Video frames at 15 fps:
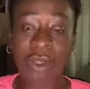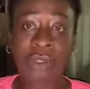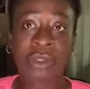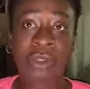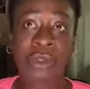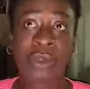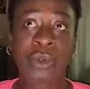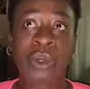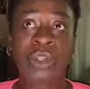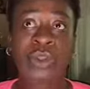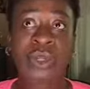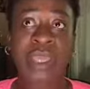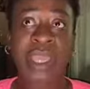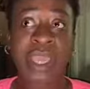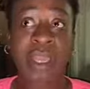do you also
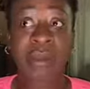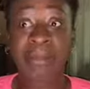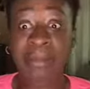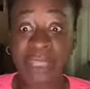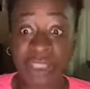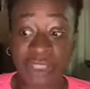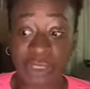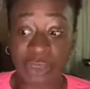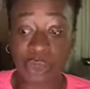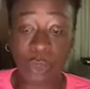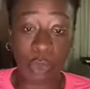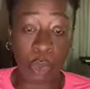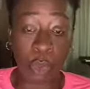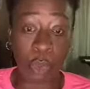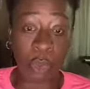get commission to
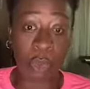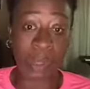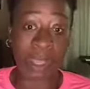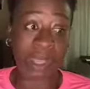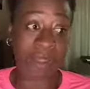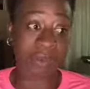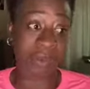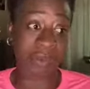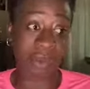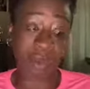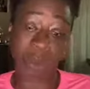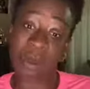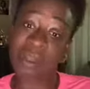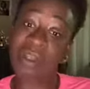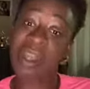go and
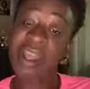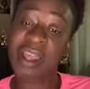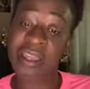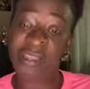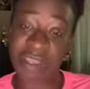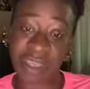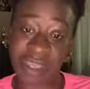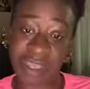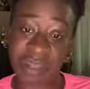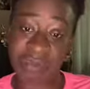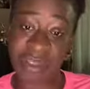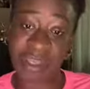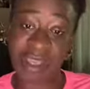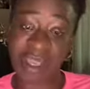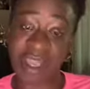record other
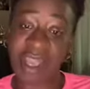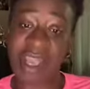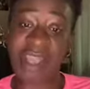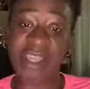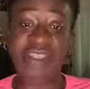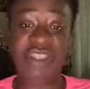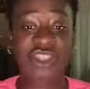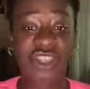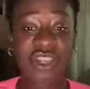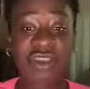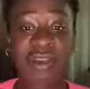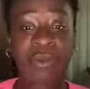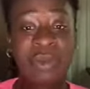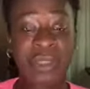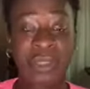games and share
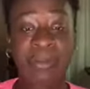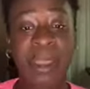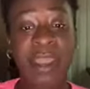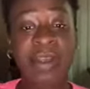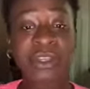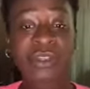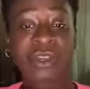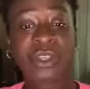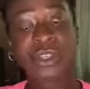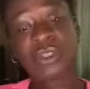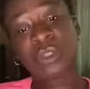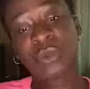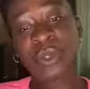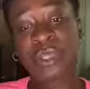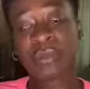it with the parents, or are you
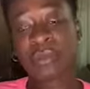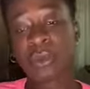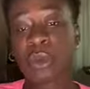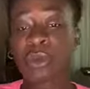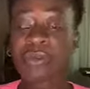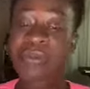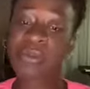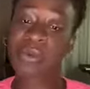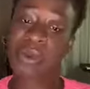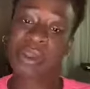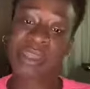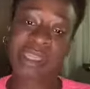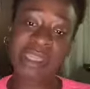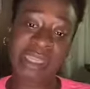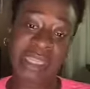doing it more for
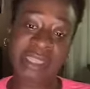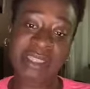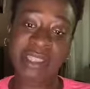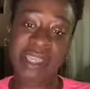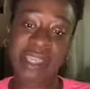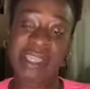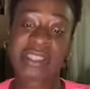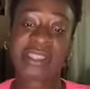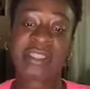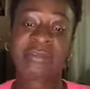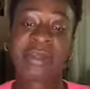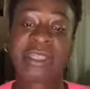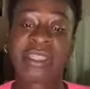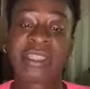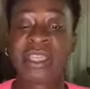the leagues in case
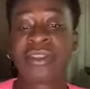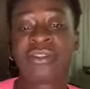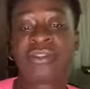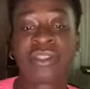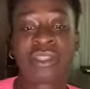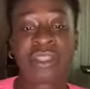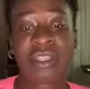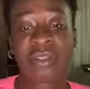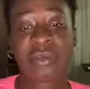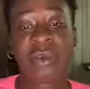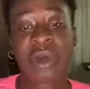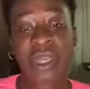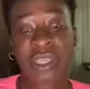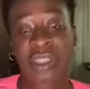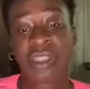anybody's interested in
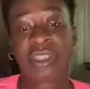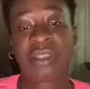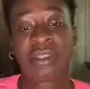watching?